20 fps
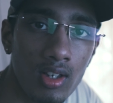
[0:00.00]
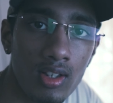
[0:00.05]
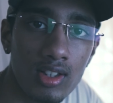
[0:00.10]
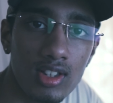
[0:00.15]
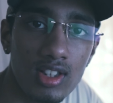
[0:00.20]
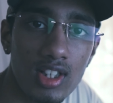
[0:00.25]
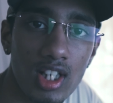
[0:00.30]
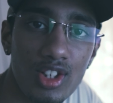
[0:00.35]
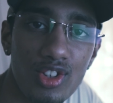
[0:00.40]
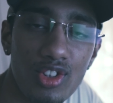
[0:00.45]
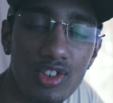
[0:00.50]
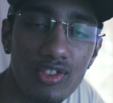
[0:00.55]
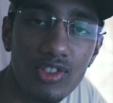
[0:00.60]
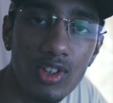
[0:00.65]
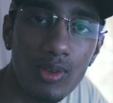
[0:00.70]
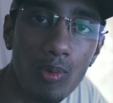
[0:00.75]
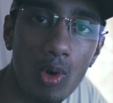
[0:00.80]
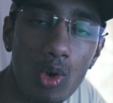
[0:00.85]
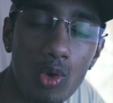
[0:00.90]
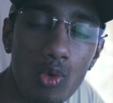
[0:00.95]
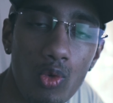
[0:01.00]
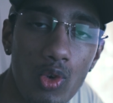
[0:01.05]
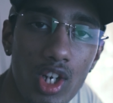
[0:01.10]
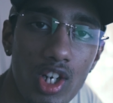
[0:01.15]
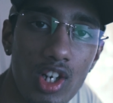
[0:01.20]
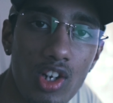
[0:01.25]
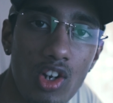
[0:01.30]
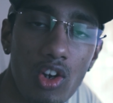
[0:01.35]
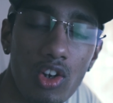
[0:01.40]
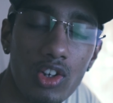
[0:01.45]
Stay tuned for more
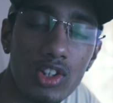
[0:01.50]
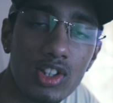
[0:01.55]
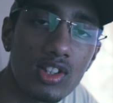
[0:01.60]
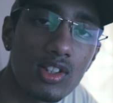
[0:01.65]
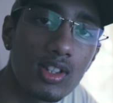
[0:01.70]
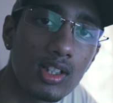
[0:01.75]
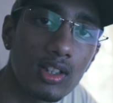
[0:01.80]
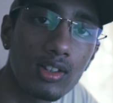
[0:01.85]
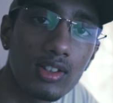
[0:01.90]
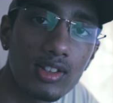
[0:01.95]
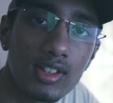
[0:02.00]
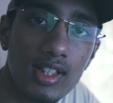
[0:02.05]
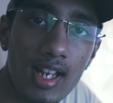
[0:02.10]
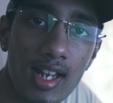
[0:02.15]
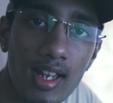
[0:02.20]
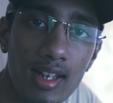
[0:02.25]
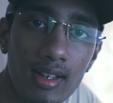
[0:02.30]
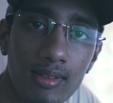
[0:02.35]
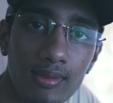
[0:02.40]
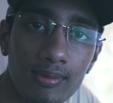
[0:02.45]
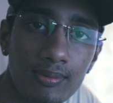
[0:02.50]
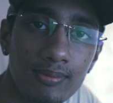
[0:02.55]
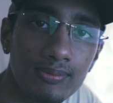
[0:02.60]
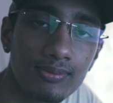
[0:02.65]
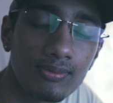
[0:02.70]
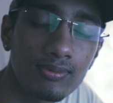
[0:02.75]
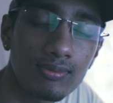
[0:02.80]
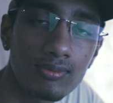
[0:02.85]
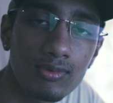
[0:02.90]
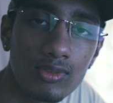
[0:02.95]
videos. Till then,
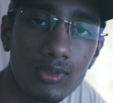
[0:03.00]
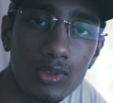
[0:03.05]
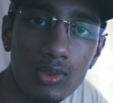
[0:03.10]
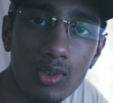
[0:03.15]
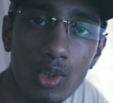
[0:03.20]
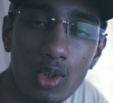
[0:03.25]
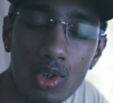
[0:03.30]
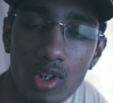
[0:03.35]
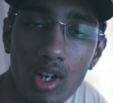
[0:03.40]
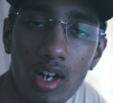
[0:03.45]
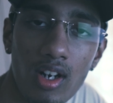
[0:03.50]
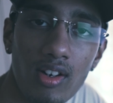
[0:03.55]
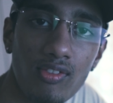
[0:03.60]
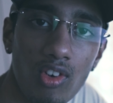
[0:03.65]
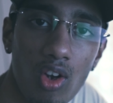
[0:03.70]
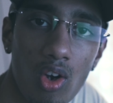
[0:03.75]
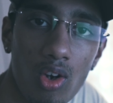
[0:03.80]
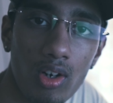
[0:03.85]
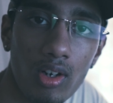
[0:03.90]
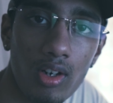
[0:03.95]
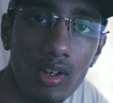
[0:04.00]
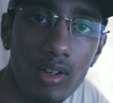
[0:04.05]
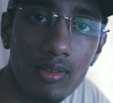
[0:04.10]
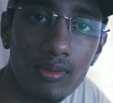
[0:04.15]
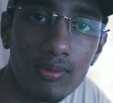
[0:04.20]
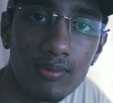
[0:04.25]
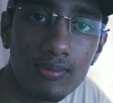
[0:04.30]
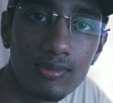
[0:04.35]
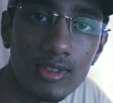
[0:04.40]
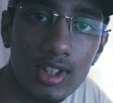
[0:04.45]
Vlogger.M Vlogger.
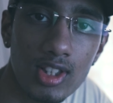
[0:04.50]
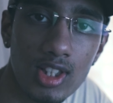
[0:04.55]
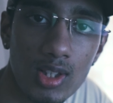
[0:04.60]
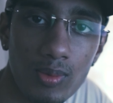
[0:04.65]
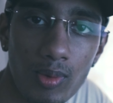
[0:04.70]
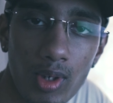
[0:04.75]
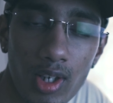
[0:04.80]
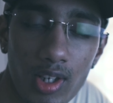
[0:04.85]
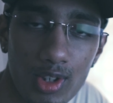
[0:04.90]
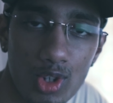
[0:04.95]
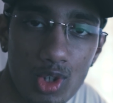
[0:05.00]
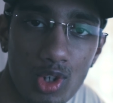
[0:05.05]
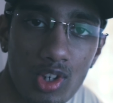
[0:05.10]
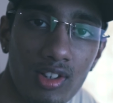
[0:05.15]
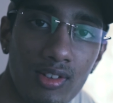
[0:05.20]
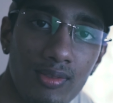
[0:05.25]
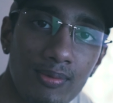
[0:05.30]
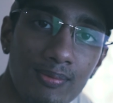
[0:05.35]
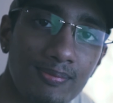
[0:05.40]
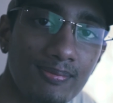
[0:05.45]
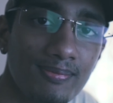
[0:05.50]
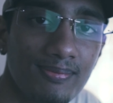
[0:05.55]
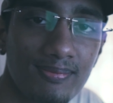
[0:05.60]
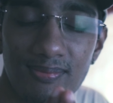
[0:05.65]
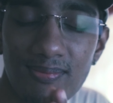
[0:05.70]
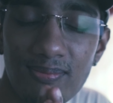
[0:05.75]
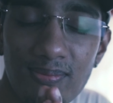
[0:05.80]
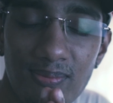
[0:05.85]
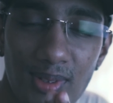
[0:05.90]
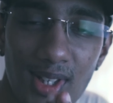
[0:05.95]
This is Mahesh.
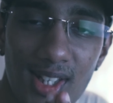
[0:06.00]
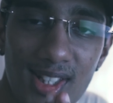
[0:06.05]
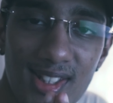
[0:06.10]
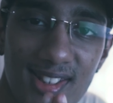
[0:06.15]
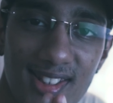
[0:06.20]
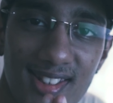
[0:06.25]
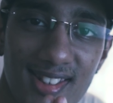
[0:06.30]
Peace.